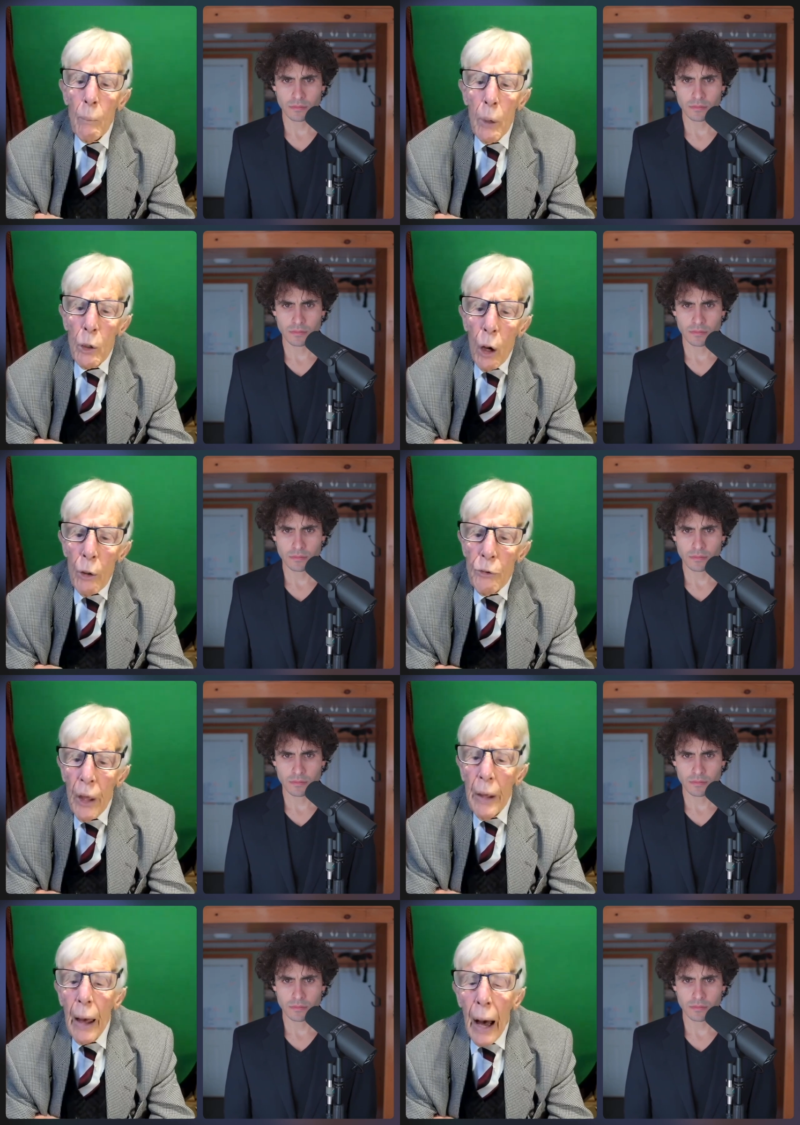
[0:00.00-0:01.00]

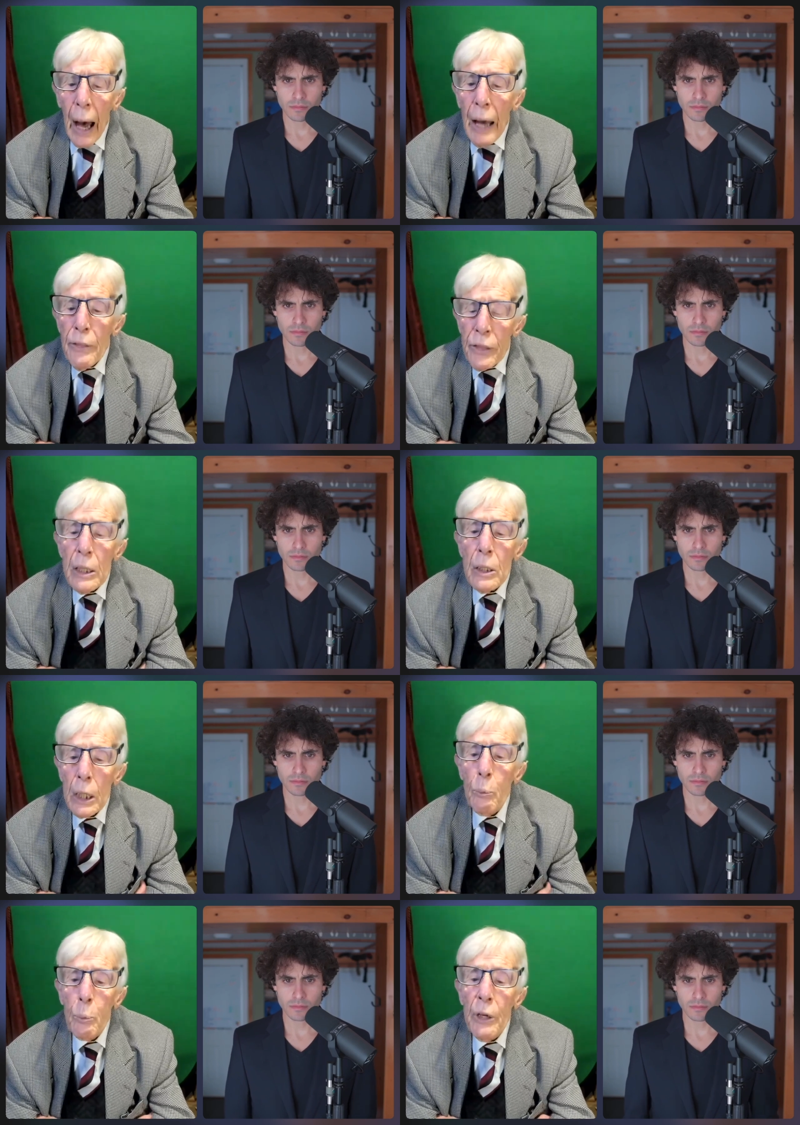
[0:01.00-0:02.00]
Speaker 1: because I
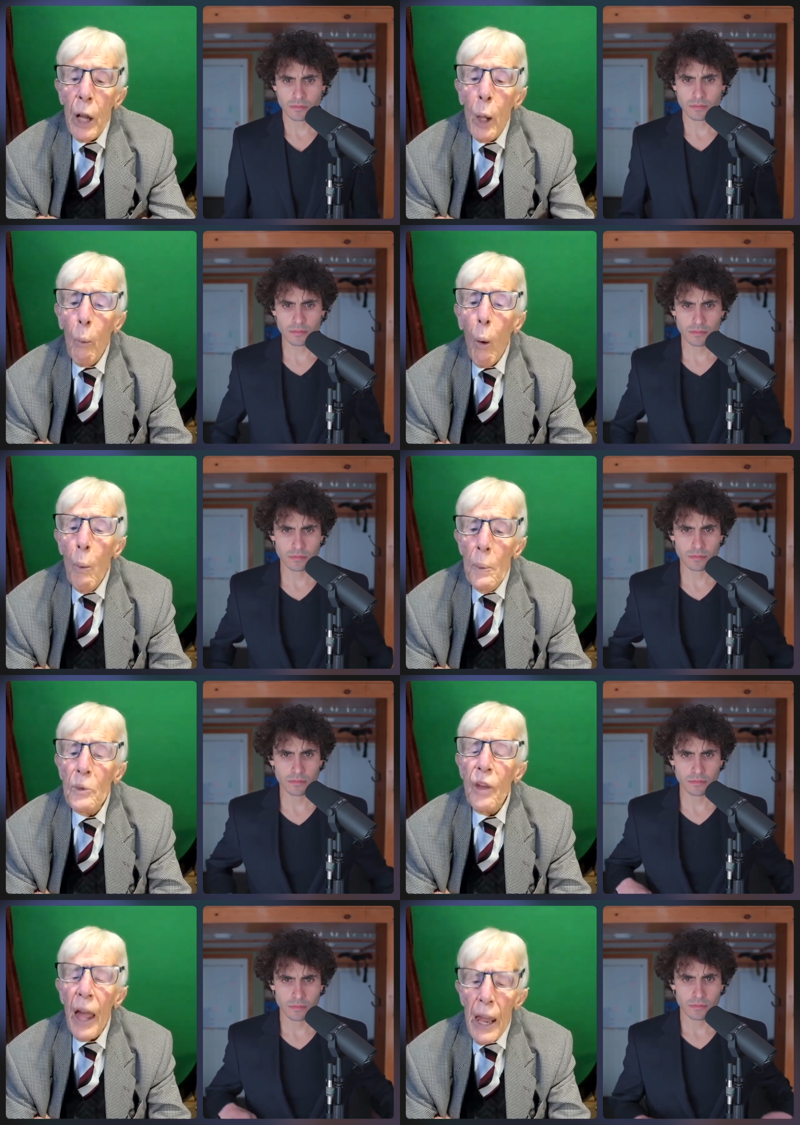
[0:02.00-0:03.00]
think it would help
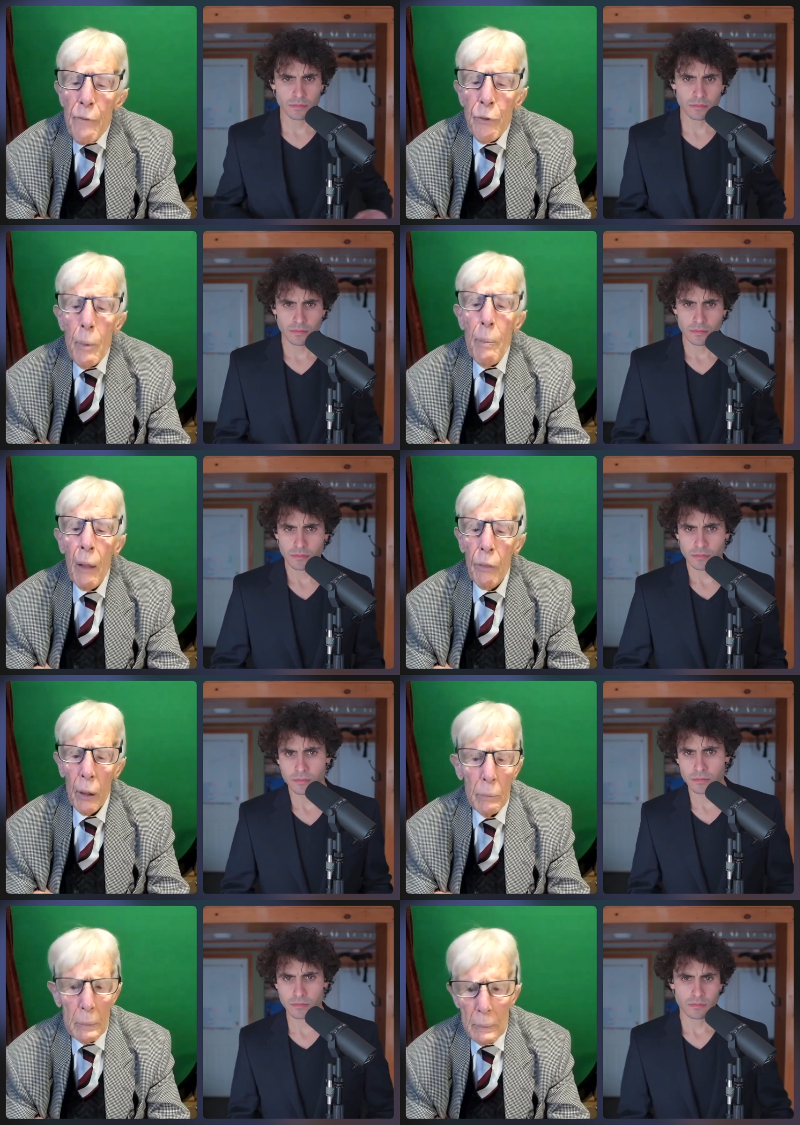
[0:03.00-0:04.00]
almost every
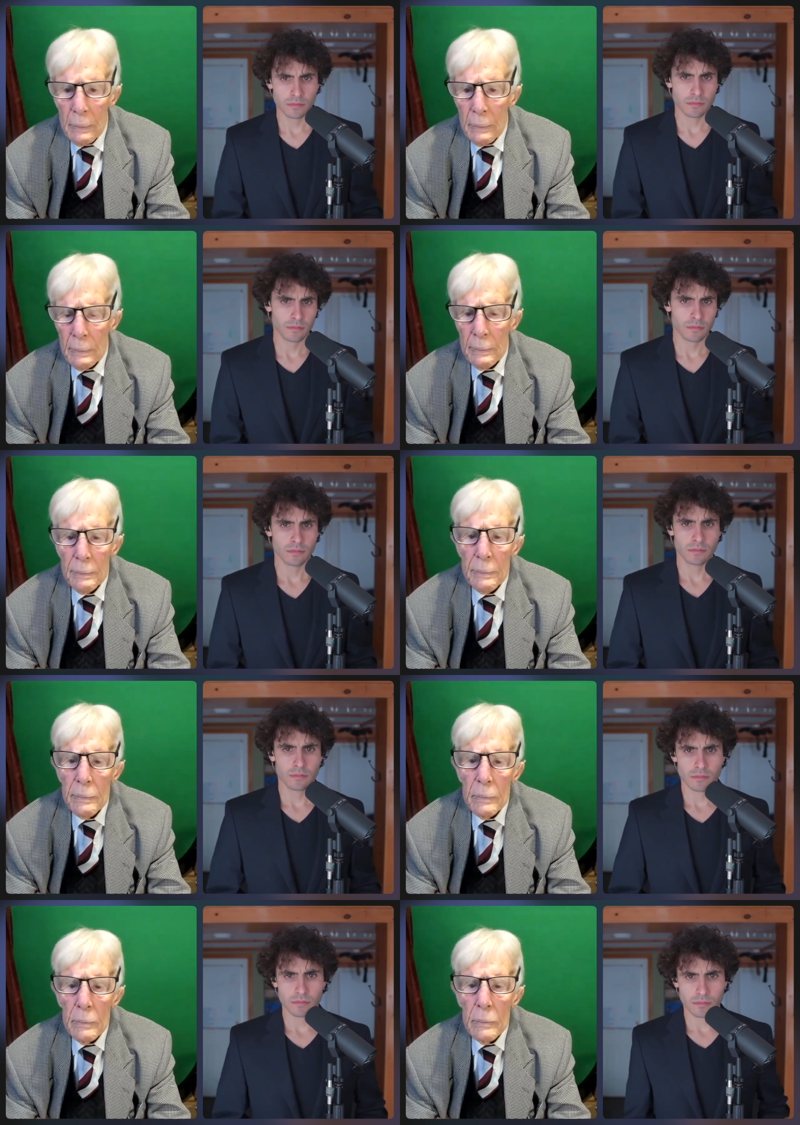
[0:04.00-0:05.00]
mother.
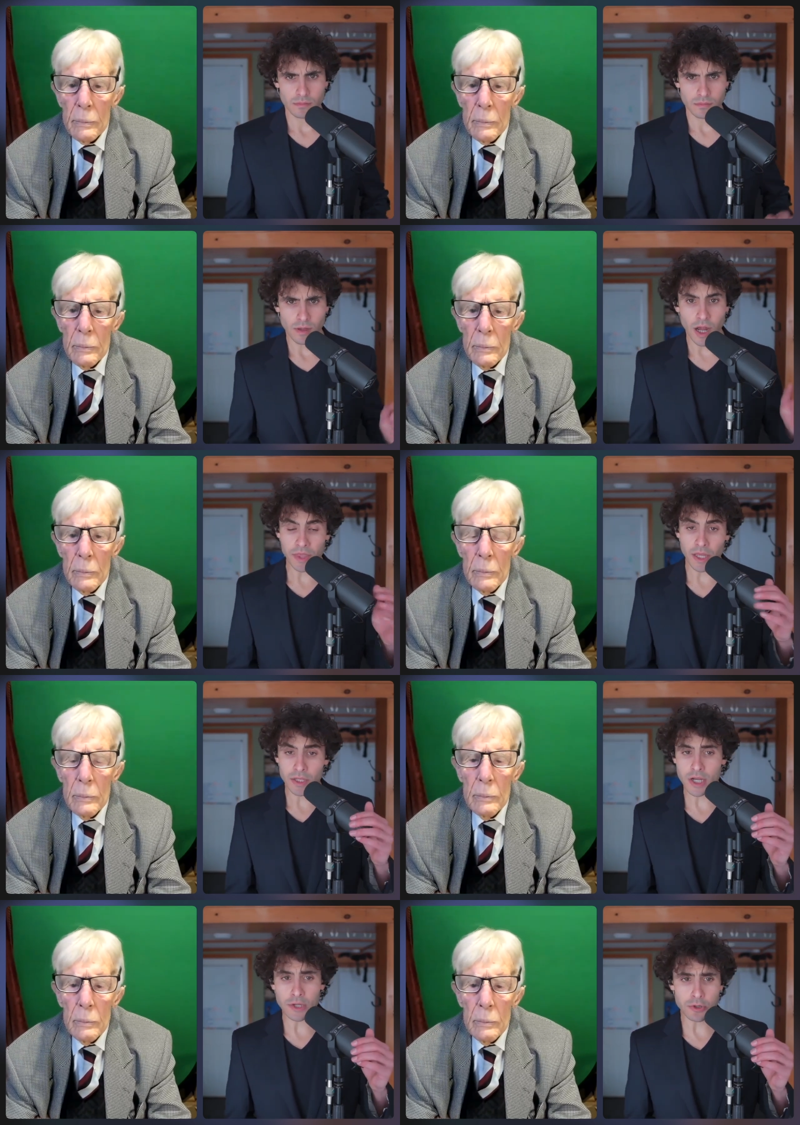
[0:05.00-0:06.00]
Speaker 2: I think
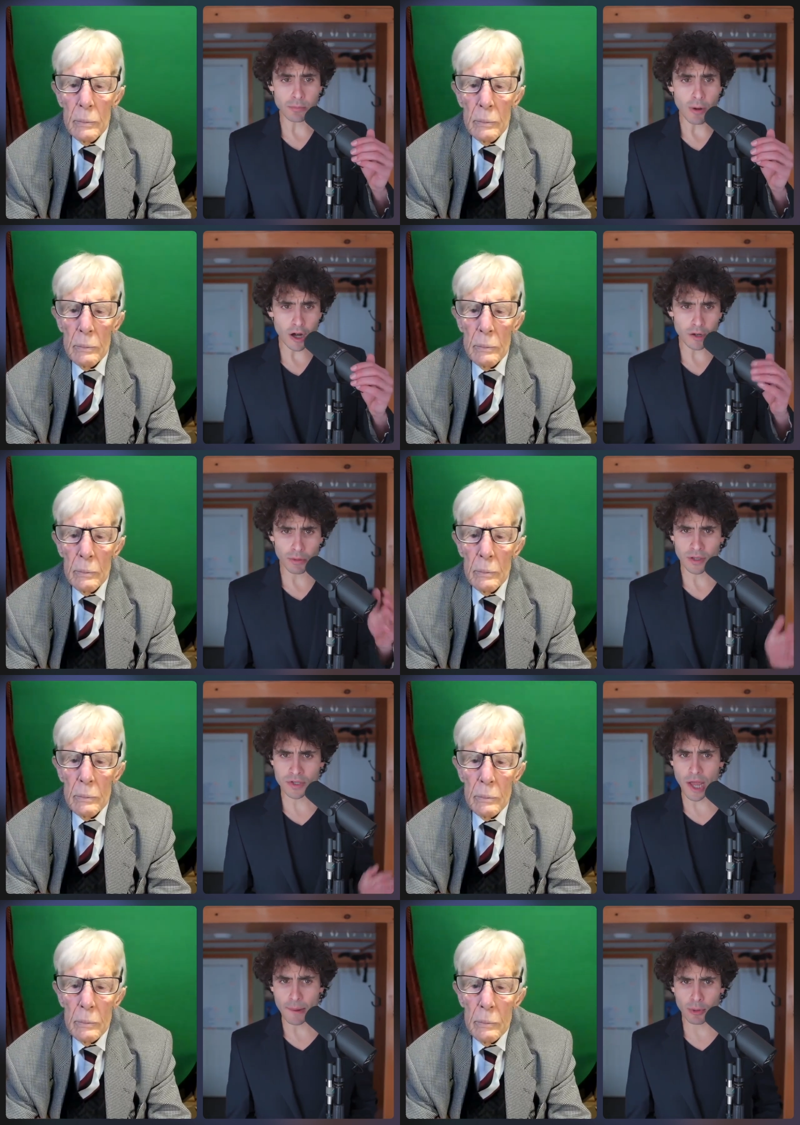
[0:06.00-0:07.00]
it sounds remarkable.
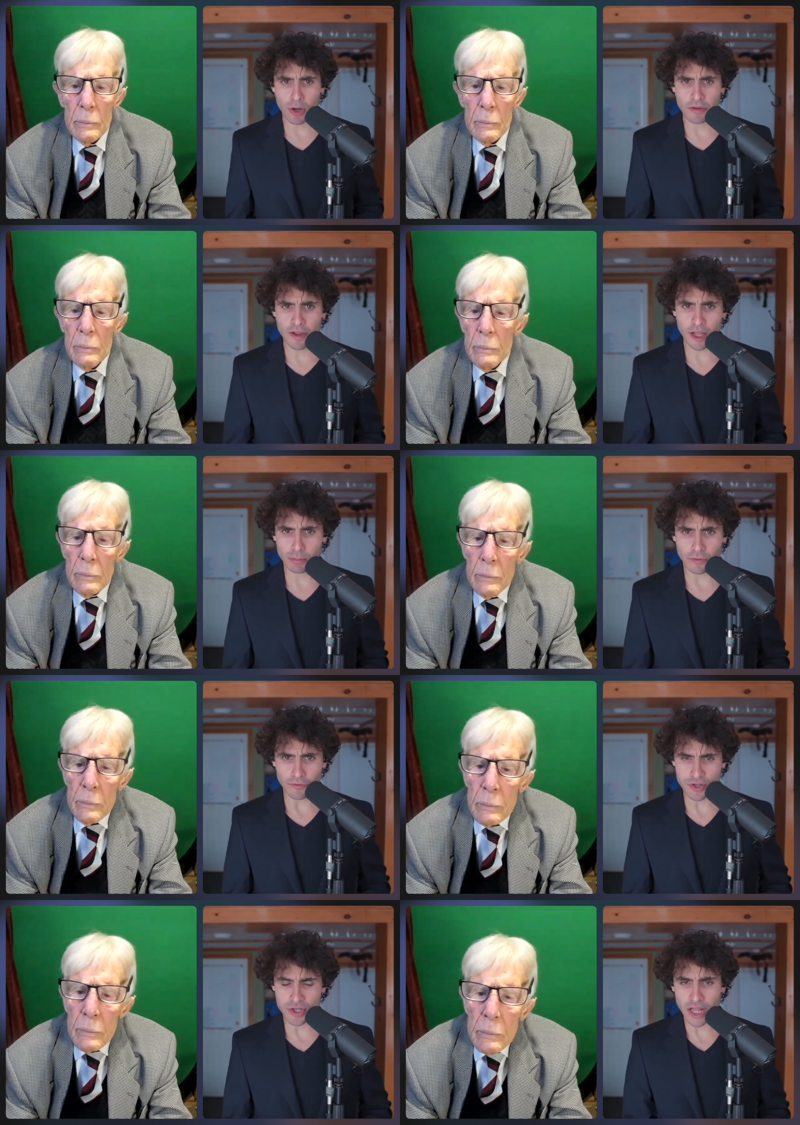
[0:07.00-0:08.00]
Is that book available
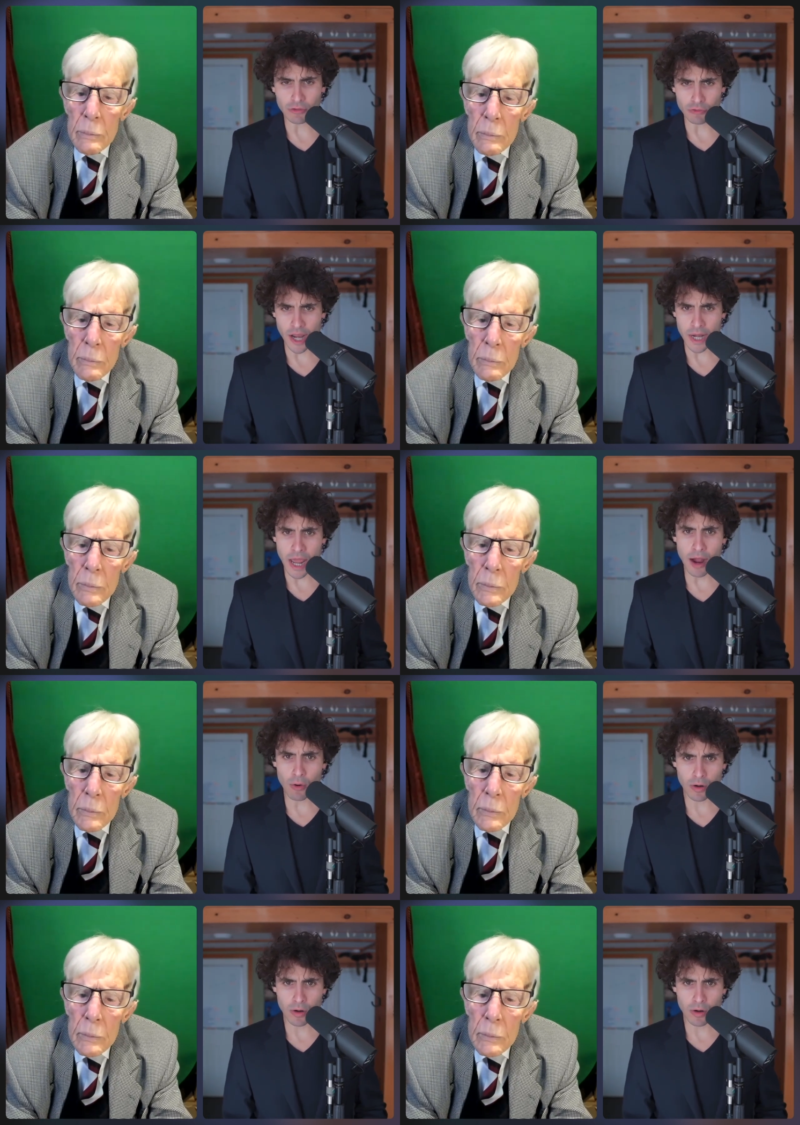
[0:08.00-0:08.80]
for sale right now?